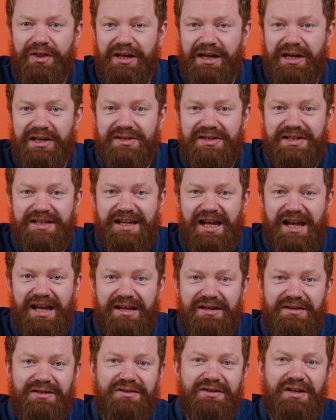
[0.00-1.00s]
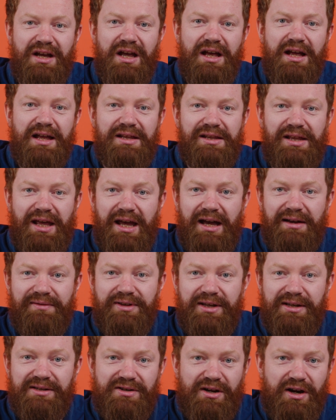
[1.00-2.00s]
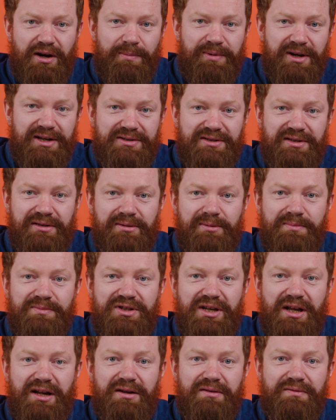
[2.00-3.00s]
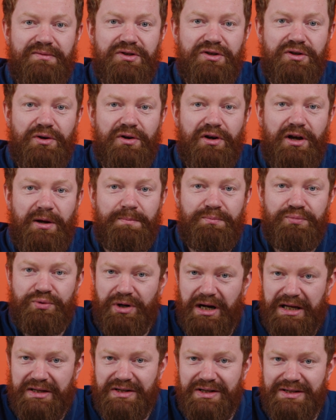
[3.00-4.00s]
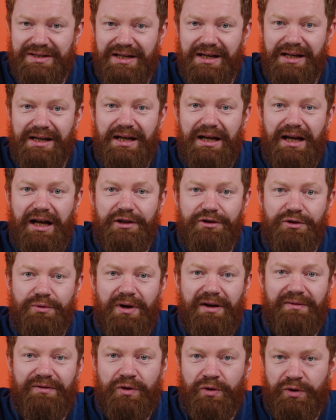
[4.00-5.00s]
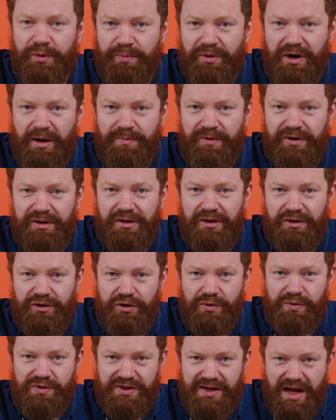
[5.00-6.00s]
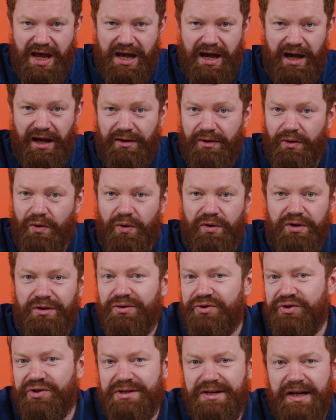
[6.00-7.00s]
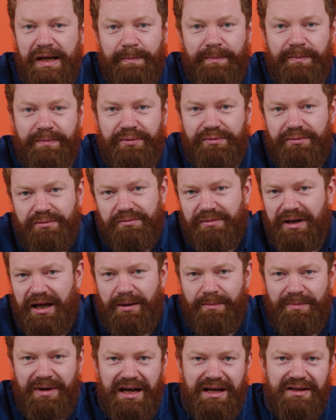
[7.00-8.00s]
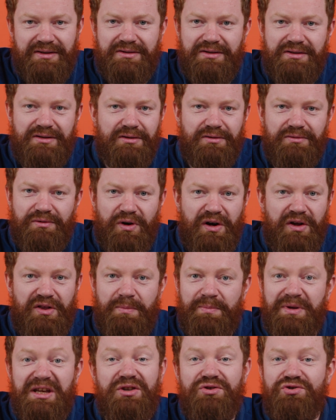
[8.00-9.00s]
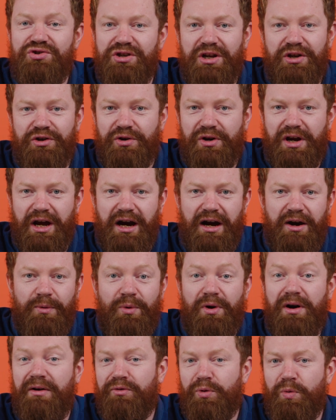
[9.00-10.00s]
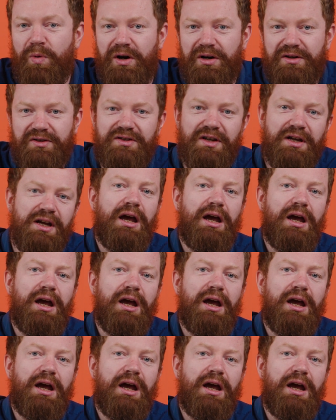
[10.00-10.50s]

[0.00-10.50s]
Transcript: the guest stays, they have the entire place to themselves, you're not present, and you have another property that you stay at, or you'll just sleep at a mate's or on the beach, in your car, wherever works.